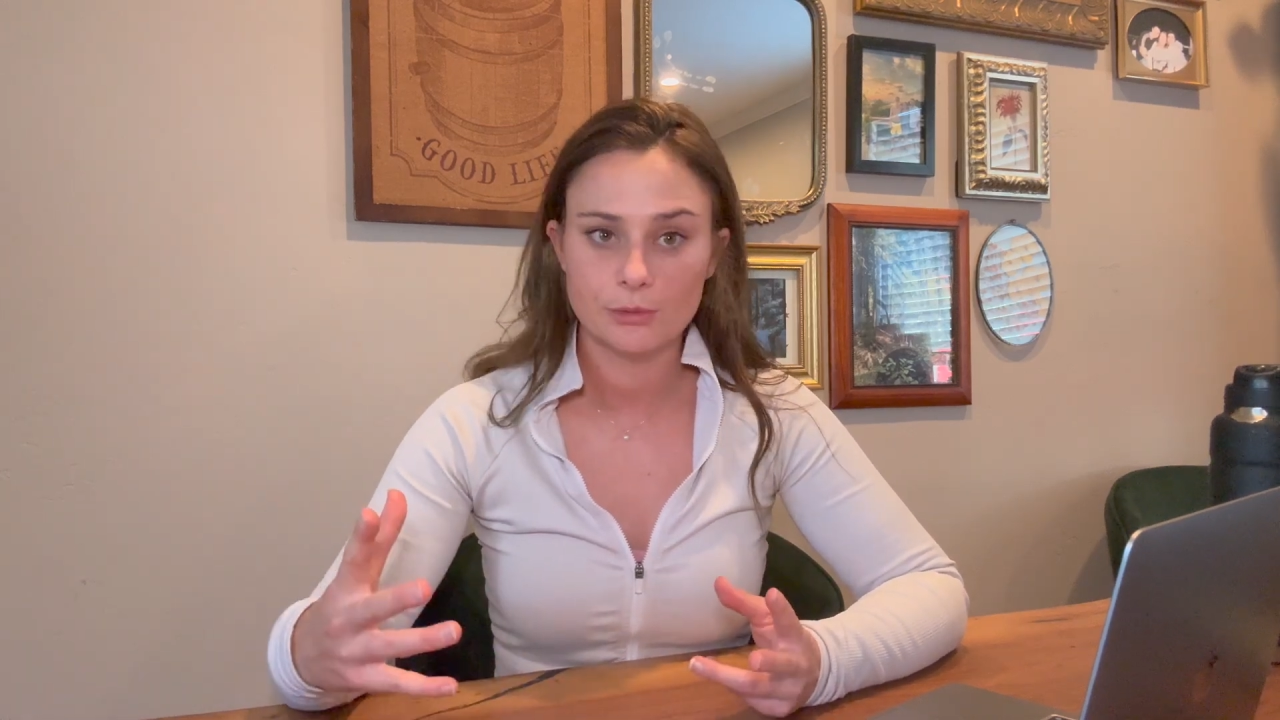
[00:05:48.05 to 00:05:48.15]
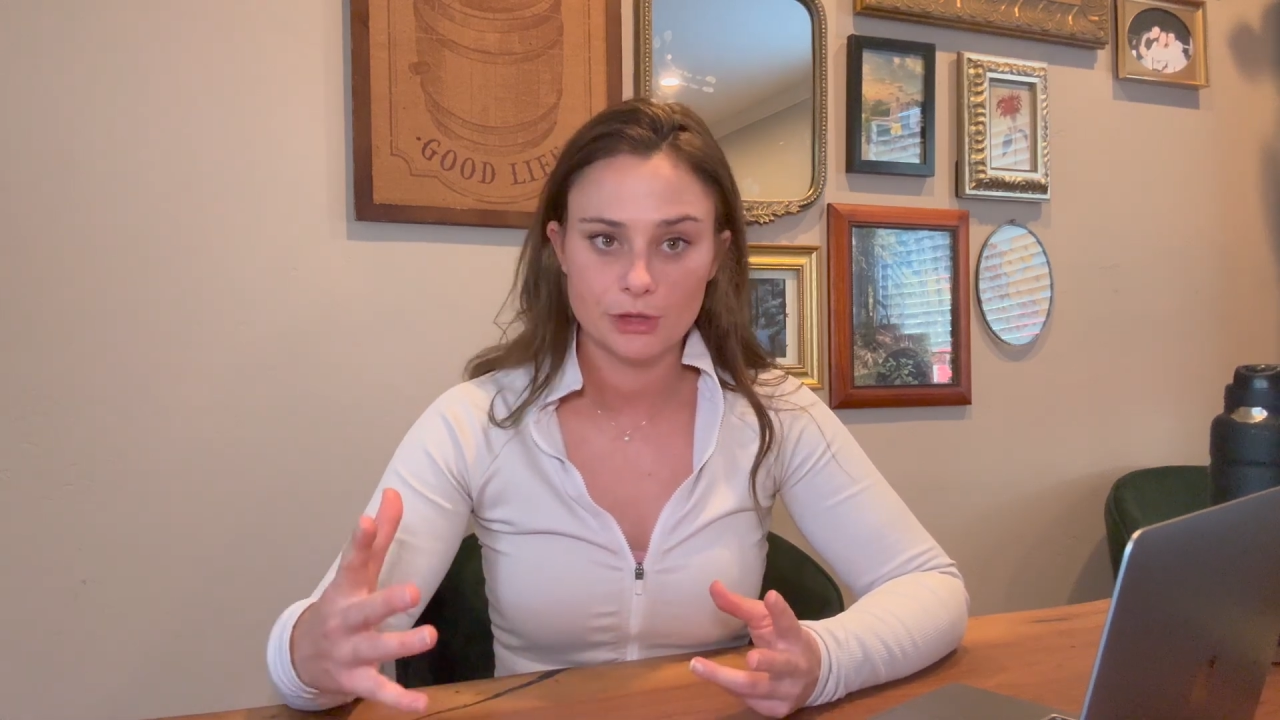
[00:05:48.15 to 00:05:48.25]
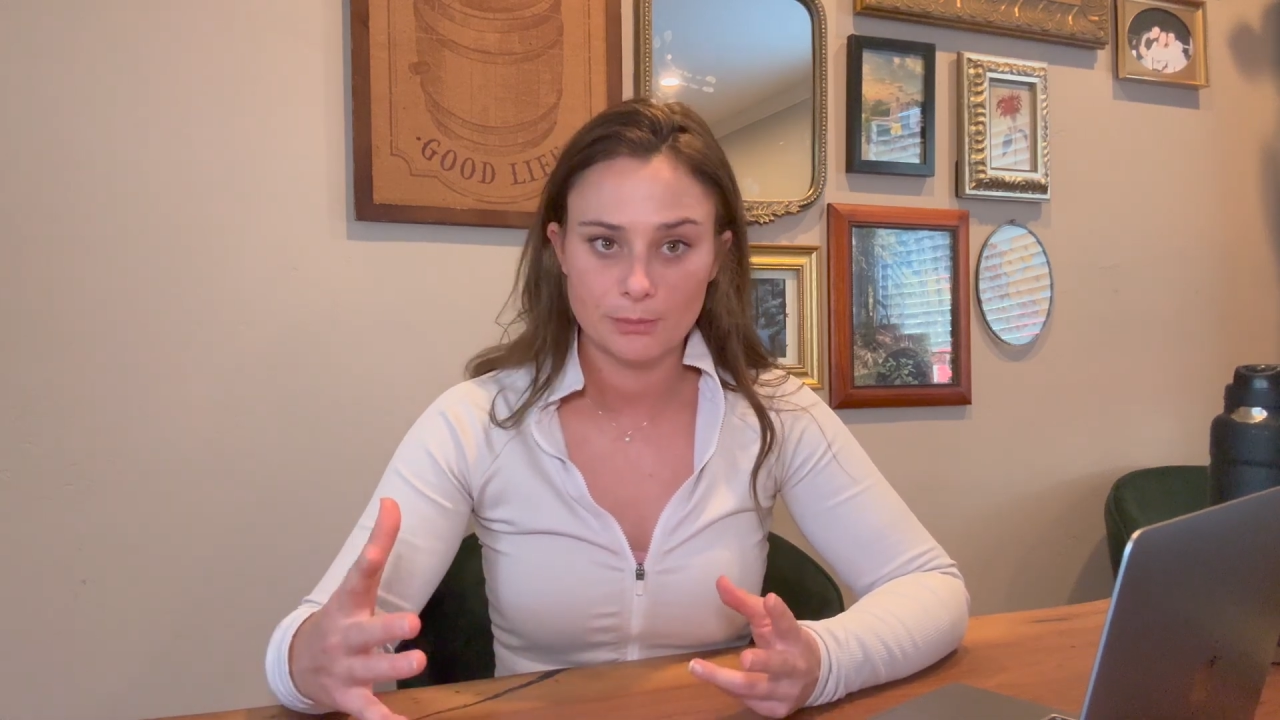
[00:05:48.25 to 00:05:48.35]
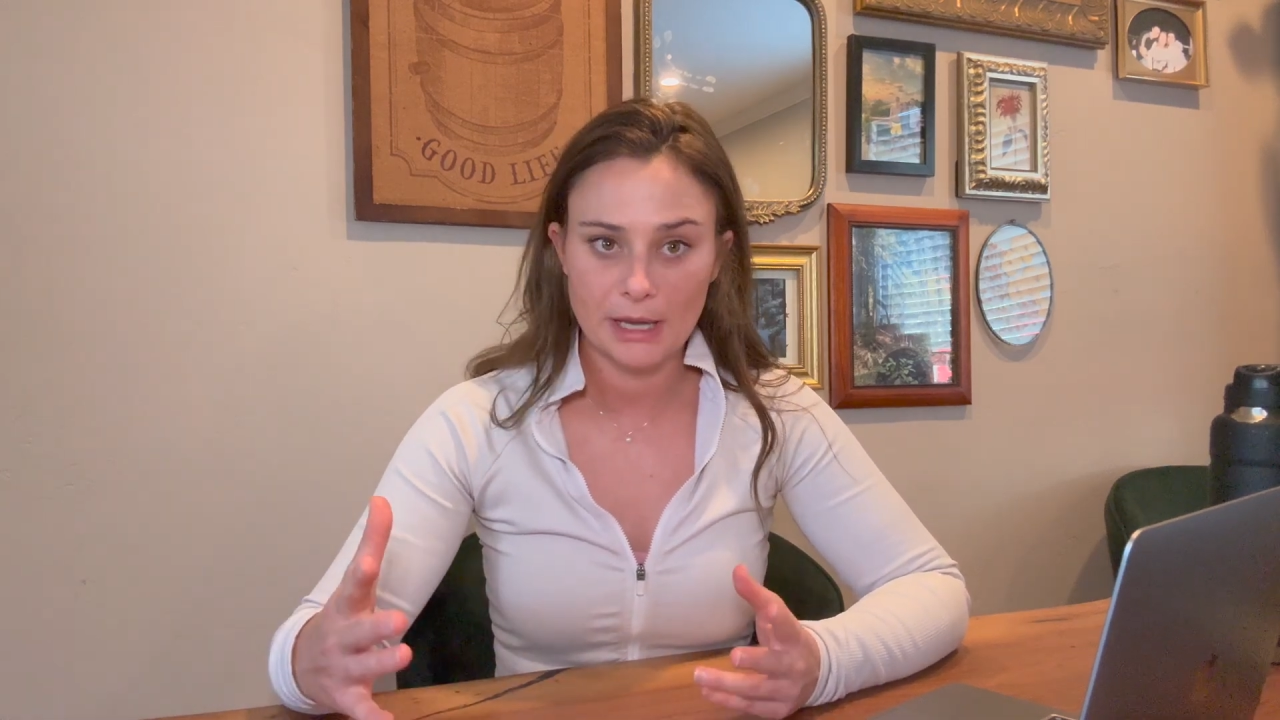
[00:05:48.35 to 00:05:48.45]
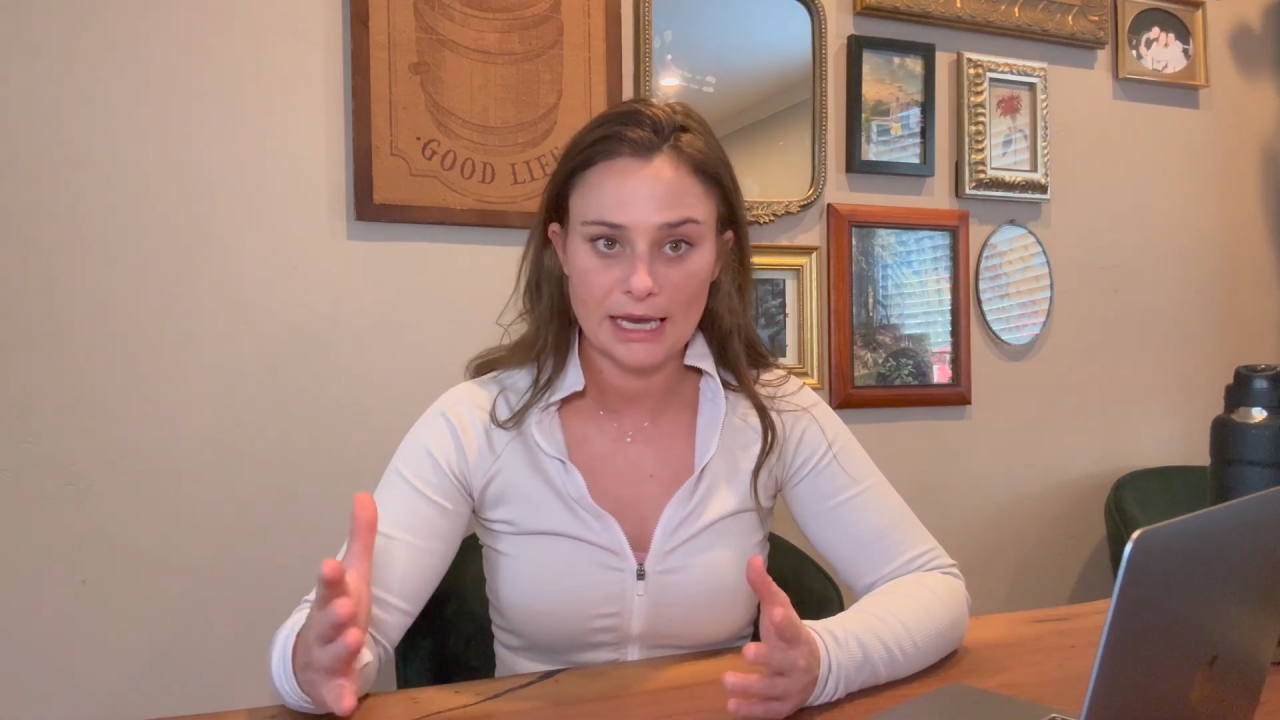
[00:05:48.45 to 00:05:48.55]
with
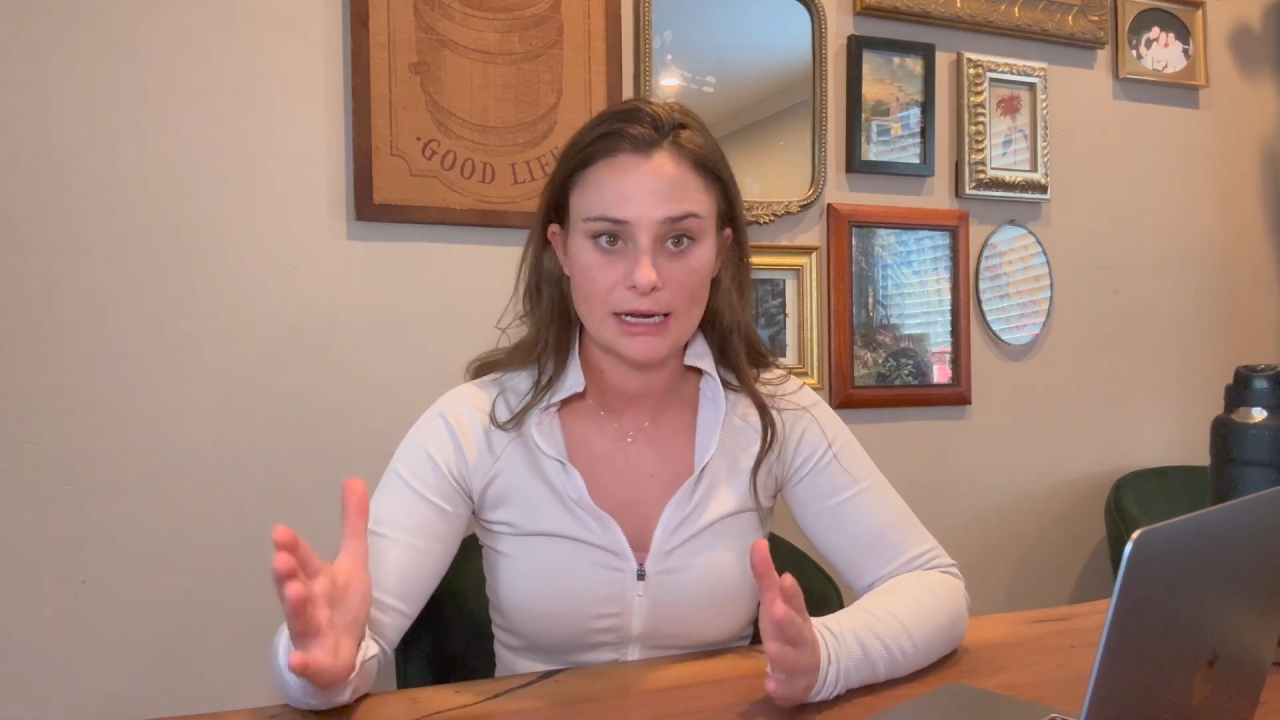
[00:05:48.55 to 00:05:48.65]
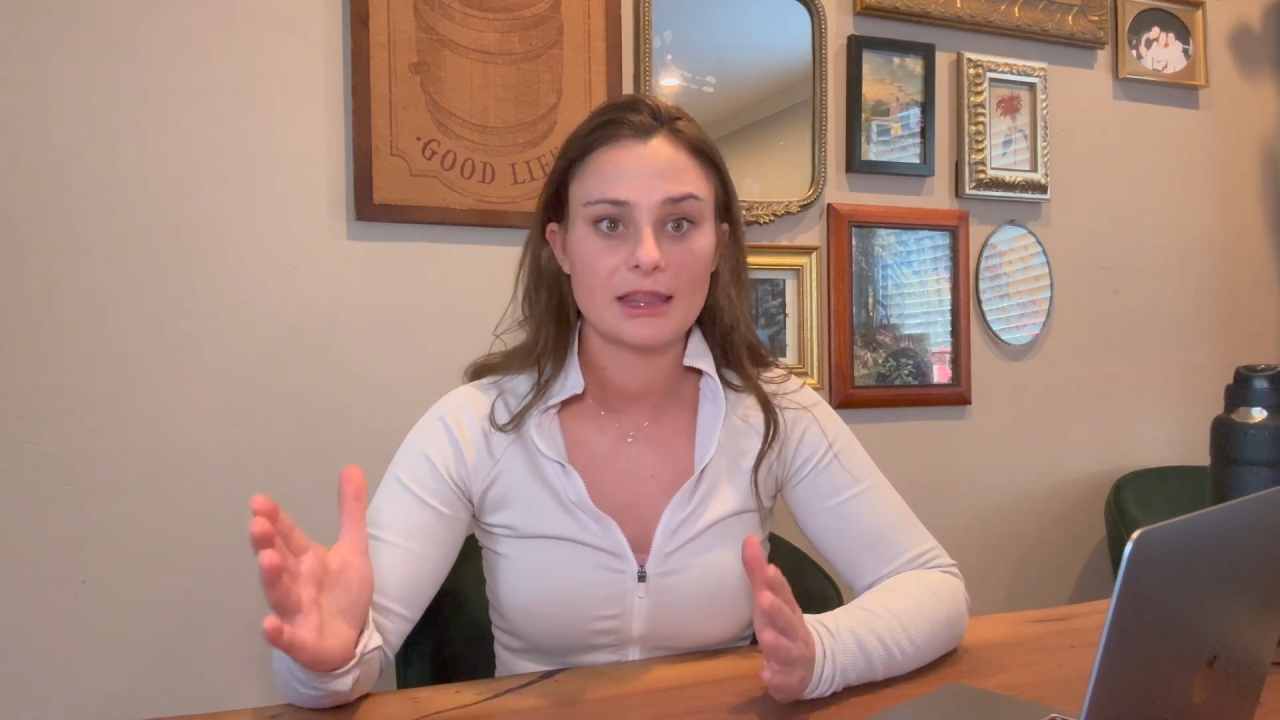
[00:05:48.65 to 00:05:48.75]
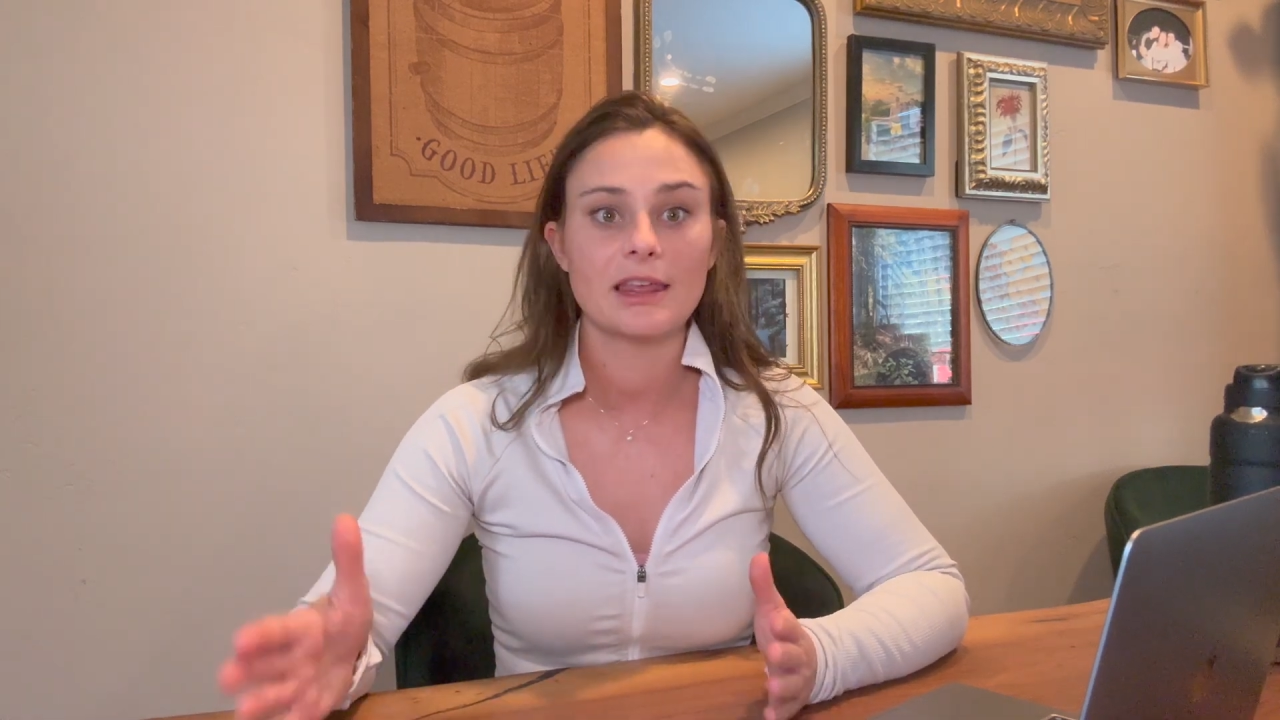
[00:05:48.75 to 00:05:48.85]
the pain,